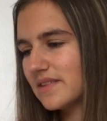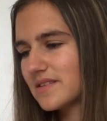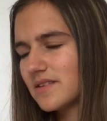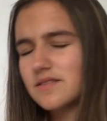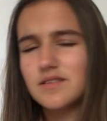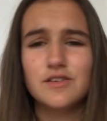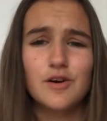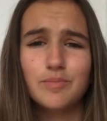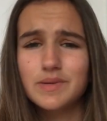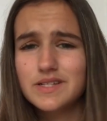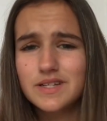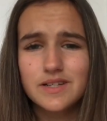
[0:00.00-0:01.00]
This is in no
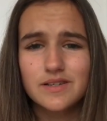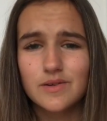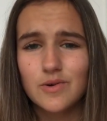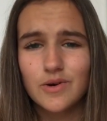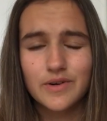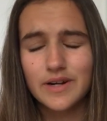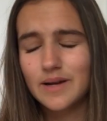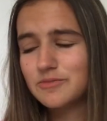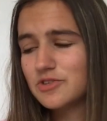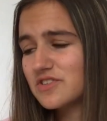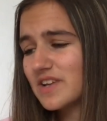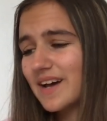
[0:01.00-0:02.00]
particular order,
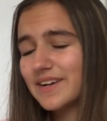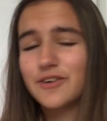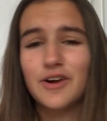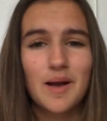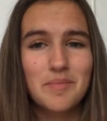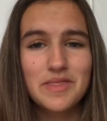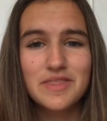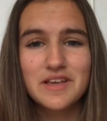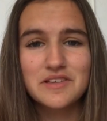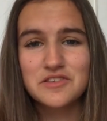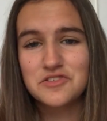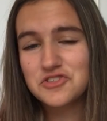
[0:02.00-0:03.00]
I'm just kinda grabbing
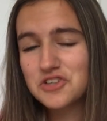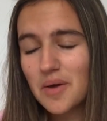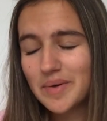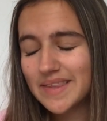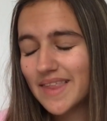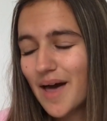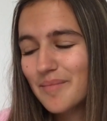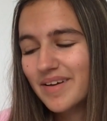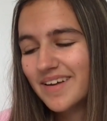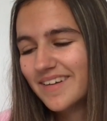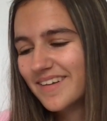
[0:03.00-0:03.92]
things and showing them.